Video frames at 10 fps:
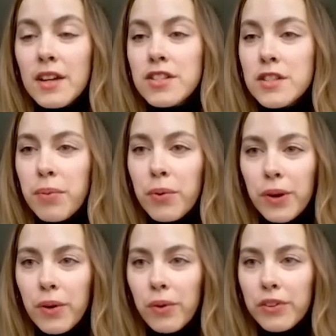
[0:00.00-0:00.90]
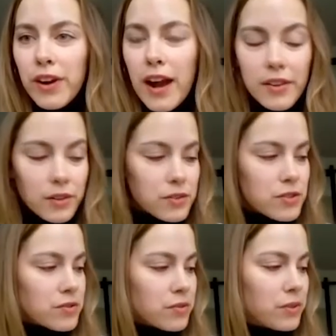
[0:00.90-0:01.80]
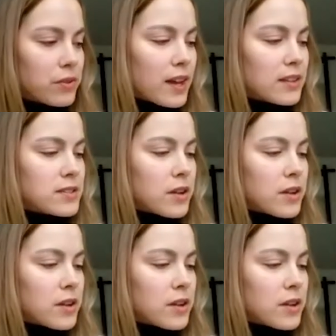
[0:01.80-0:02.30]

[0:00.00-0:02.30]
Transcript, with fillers: support older adults through this.